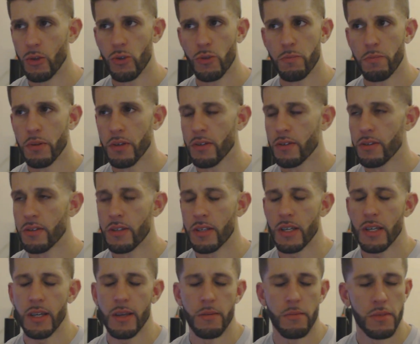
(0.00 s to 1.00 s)
those Bills
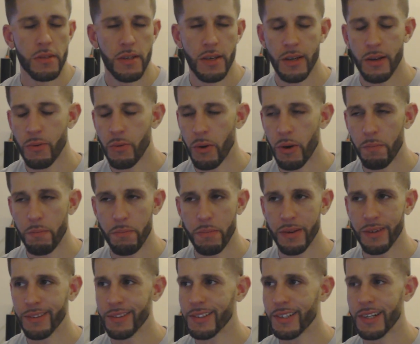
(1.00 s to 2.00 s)
teams were
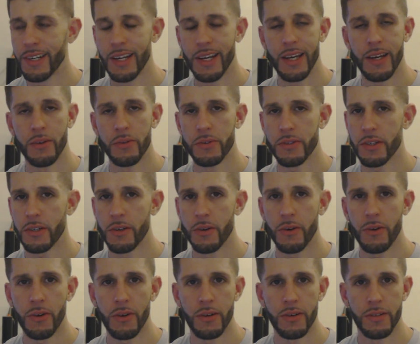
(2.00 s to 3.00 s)
built on a house of
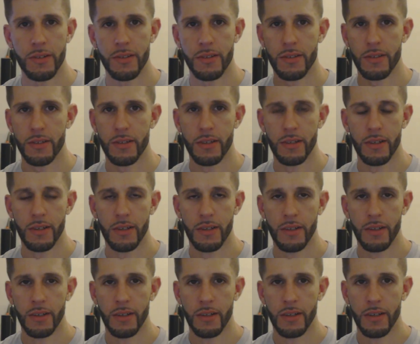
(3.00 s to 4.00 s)
cards.
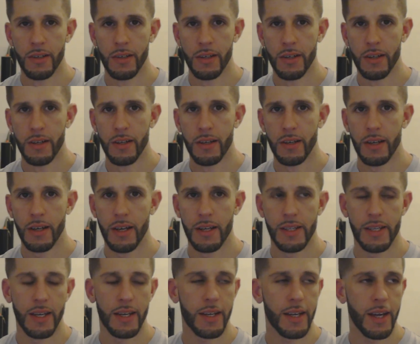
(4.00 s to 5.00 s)

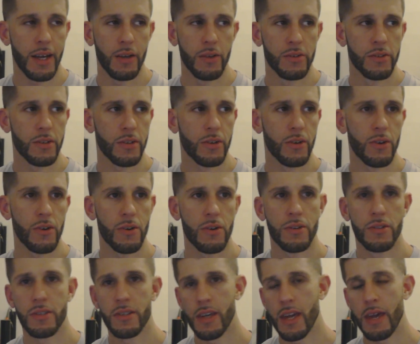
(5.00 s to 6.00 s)
And that house of
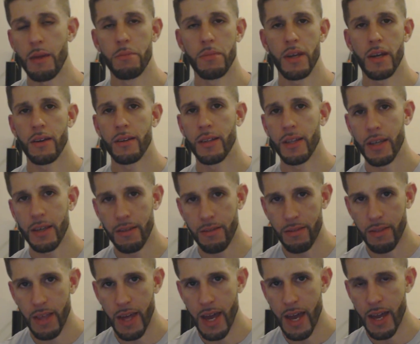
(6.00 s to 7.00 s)
cards came down like
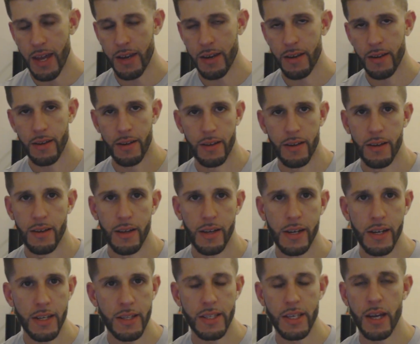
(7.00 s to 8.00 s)
that.
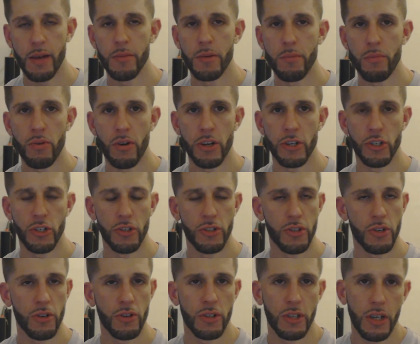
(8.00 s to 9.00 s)
Anytime the pressure
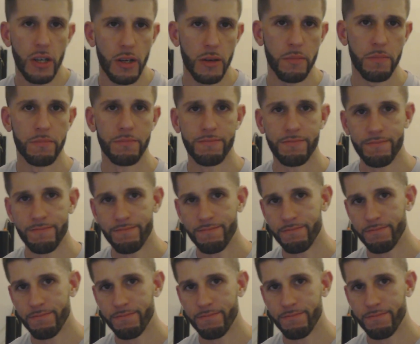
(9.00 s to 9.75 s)
turned up,